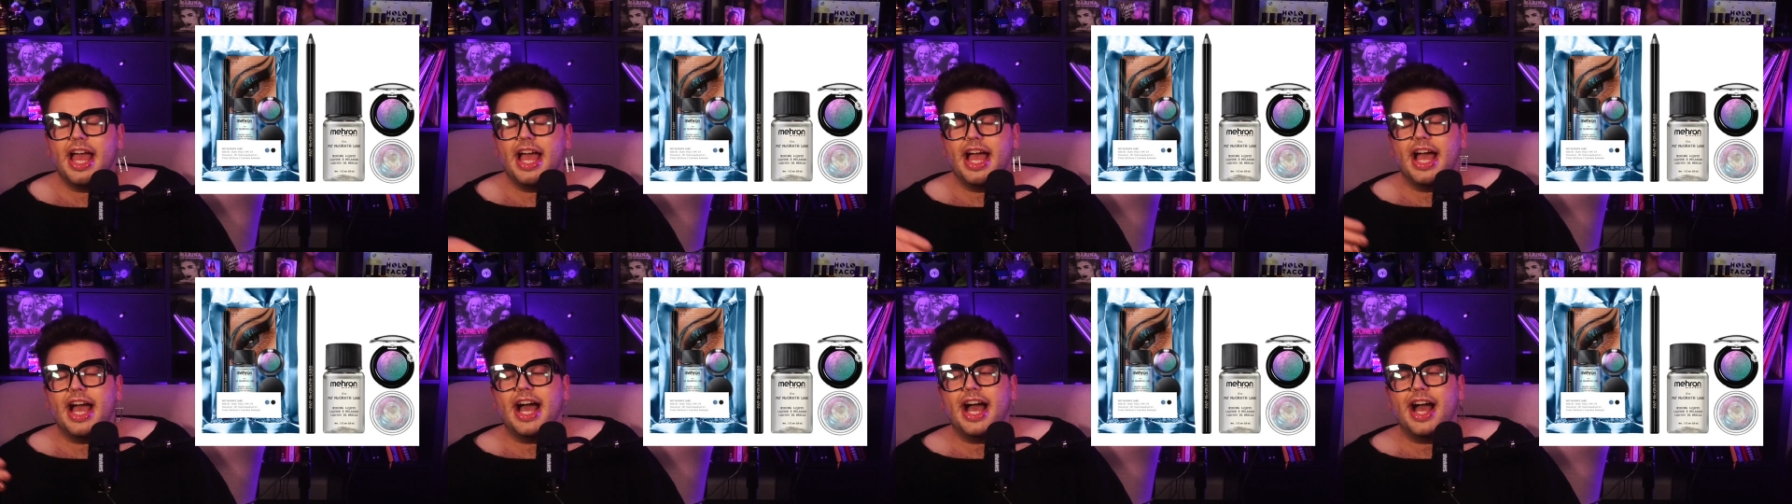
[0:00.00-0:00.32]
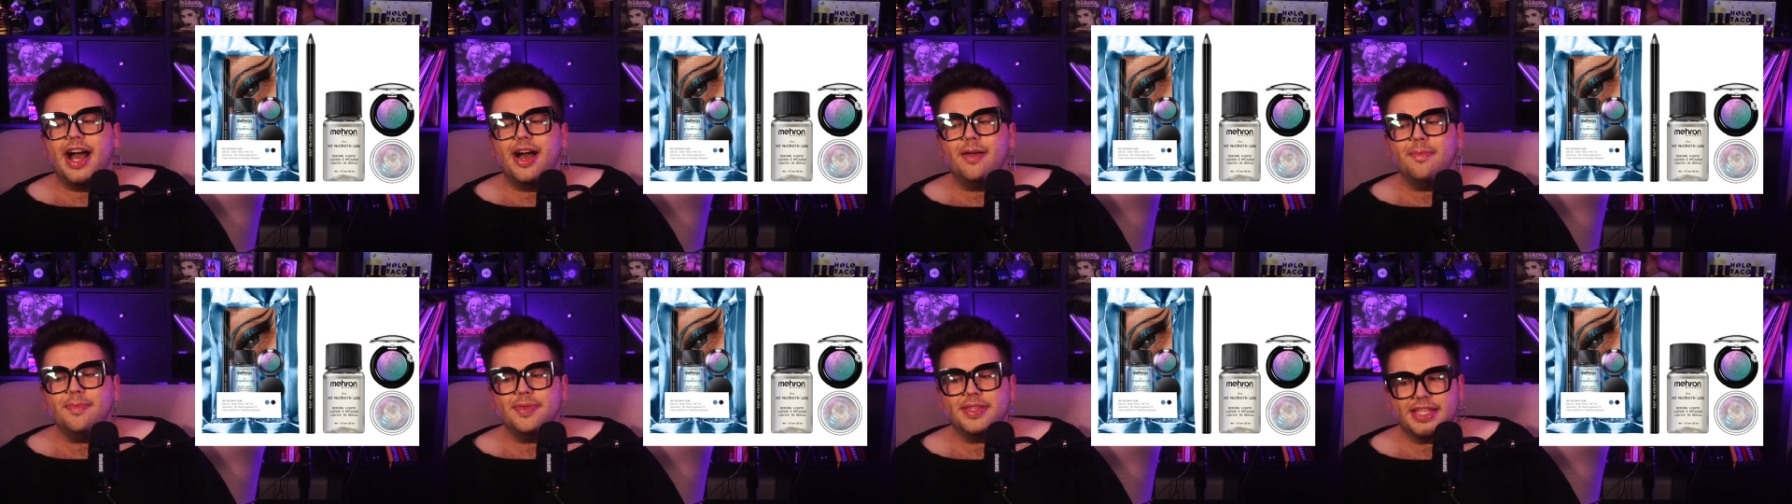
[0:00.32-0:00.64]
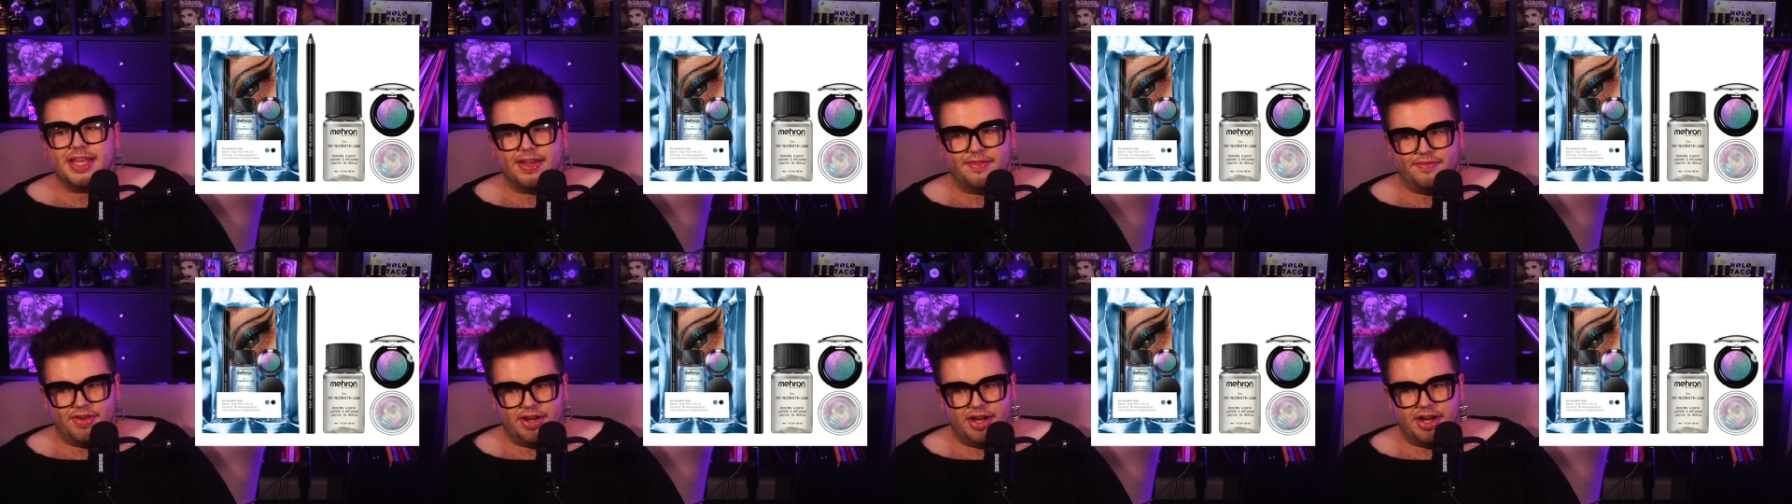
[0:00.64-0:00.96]

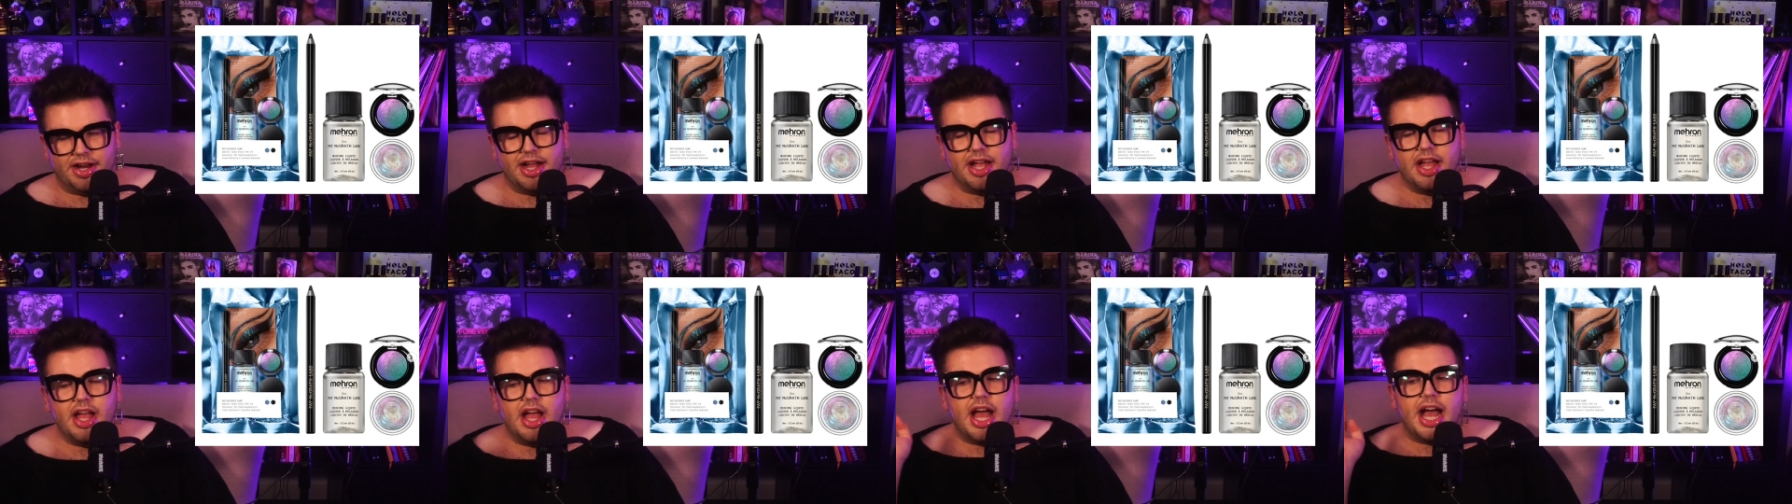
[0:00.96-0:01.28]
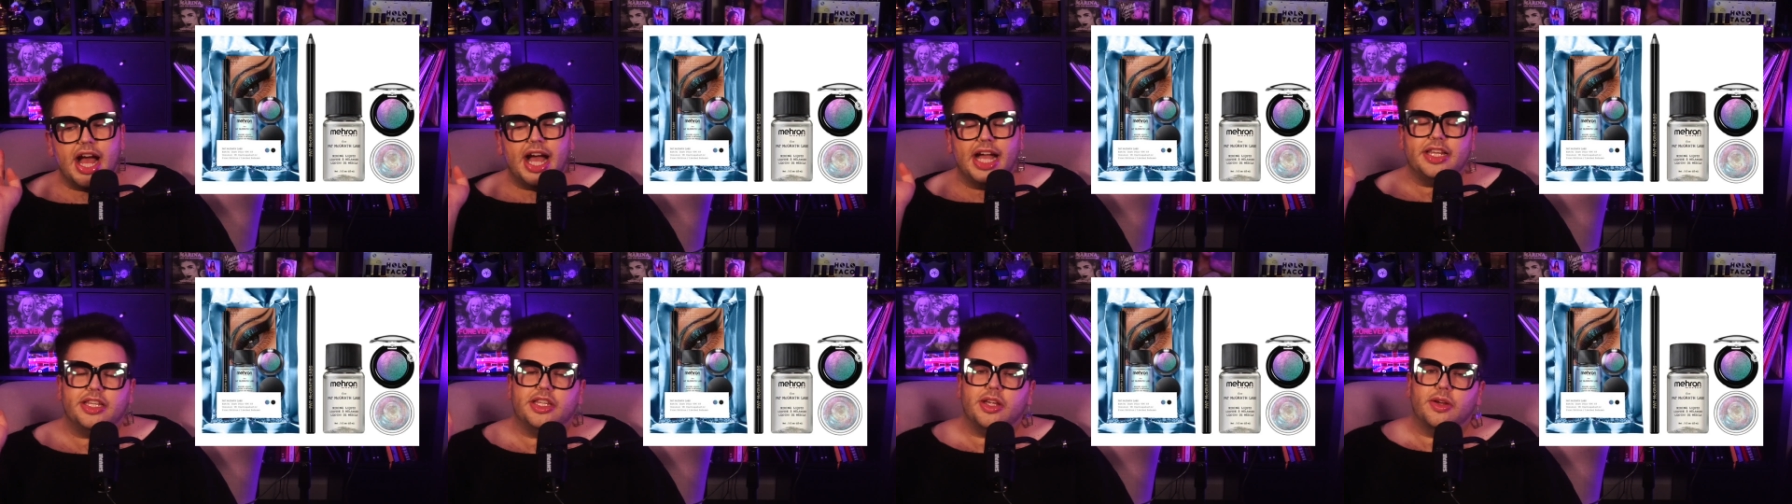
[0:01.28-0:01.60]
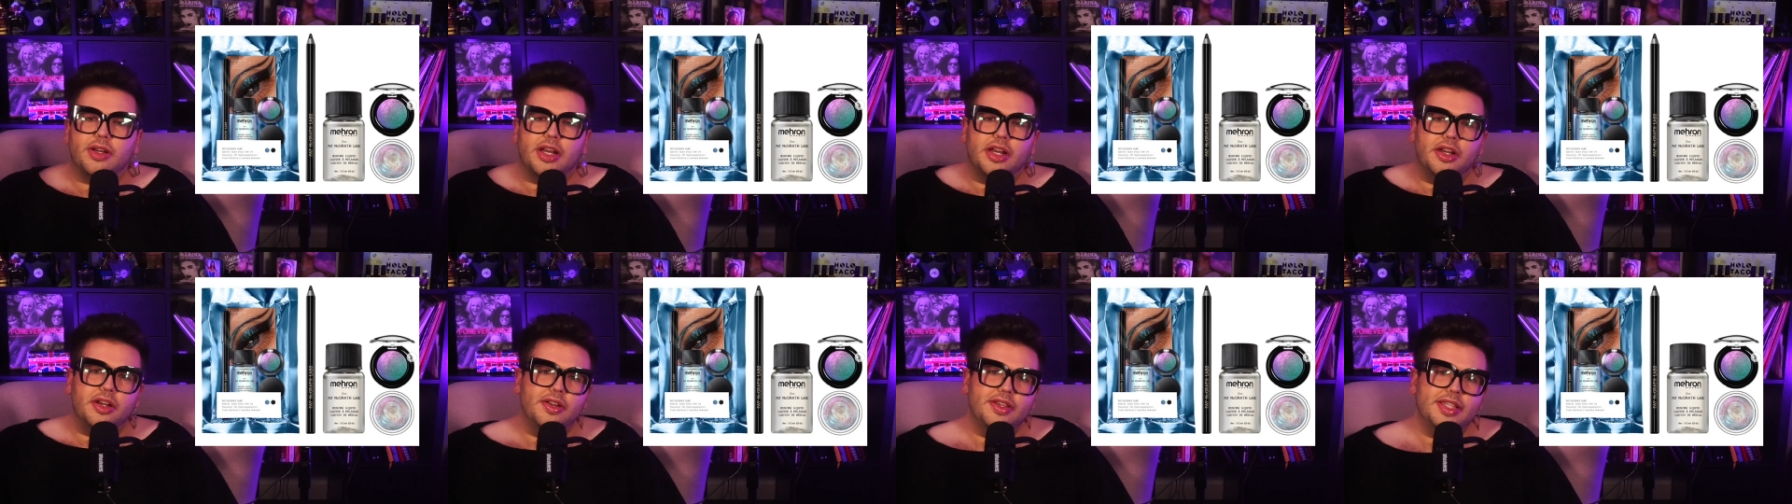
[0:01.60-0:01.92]
However, I
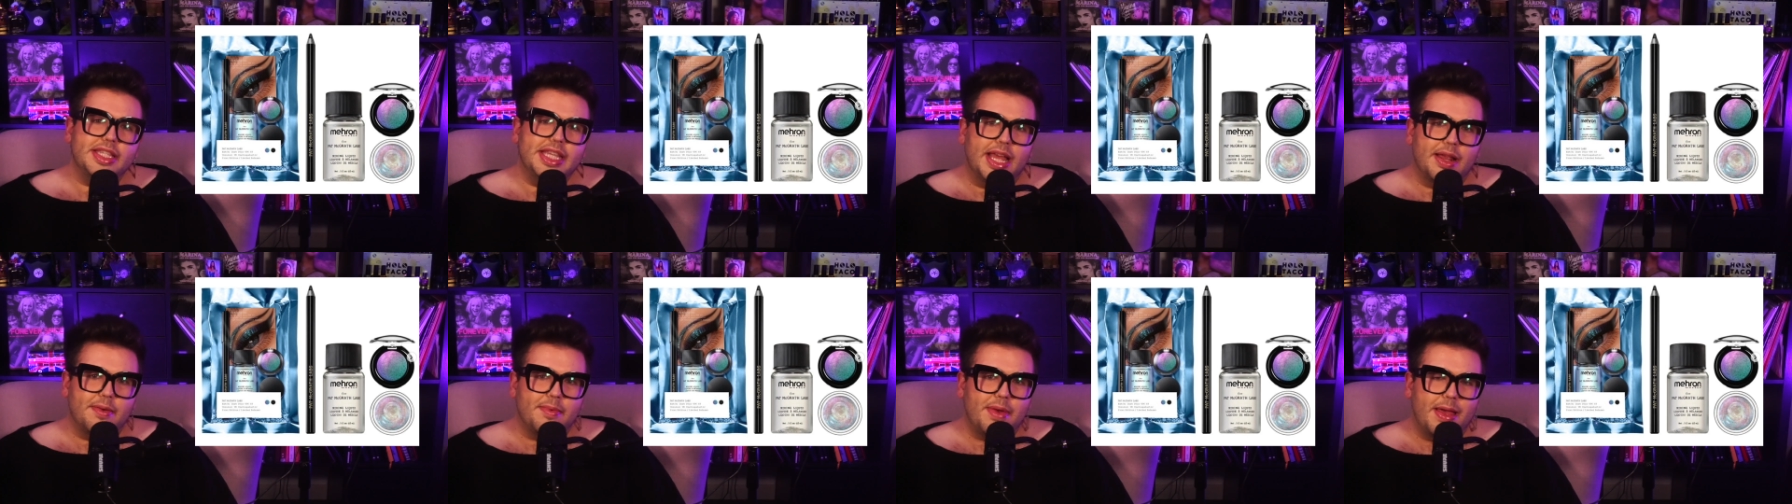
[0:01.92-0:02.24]
don't understand